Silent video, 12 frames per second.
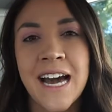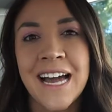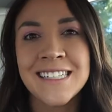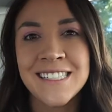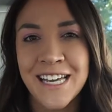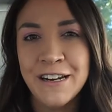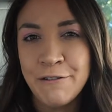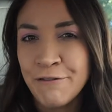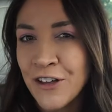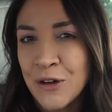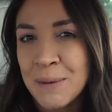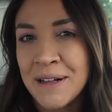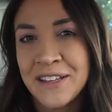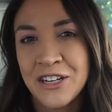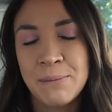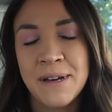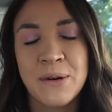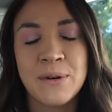I did film a
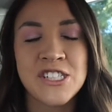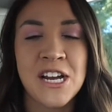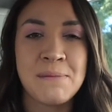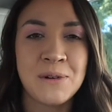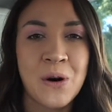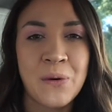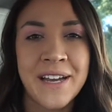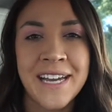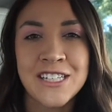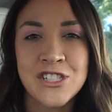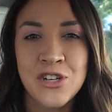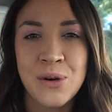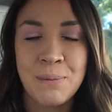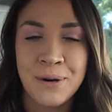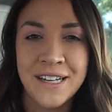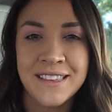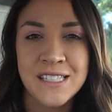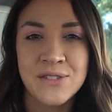little bit, which I'm going to
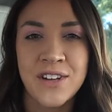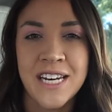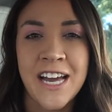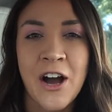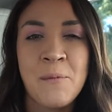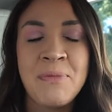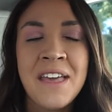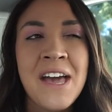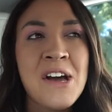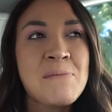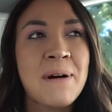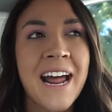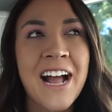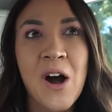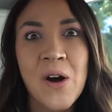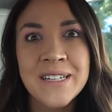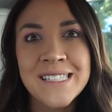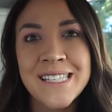put in this video, but I
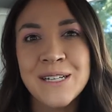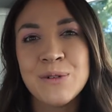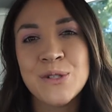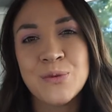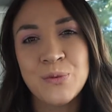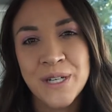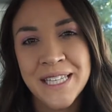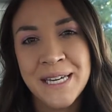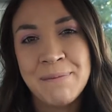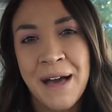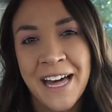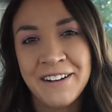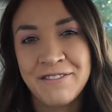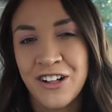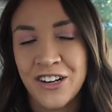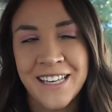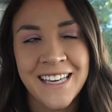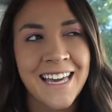honestly was really bad at
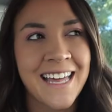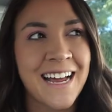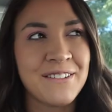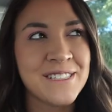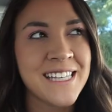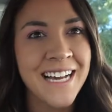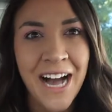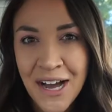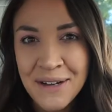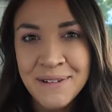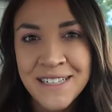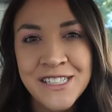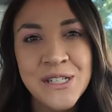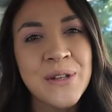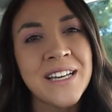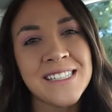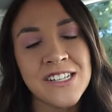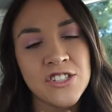vlogging it and I was like, I'm gonna do
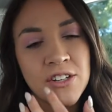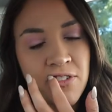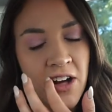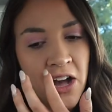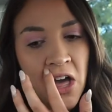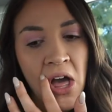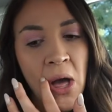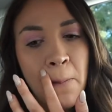like such a good vlog.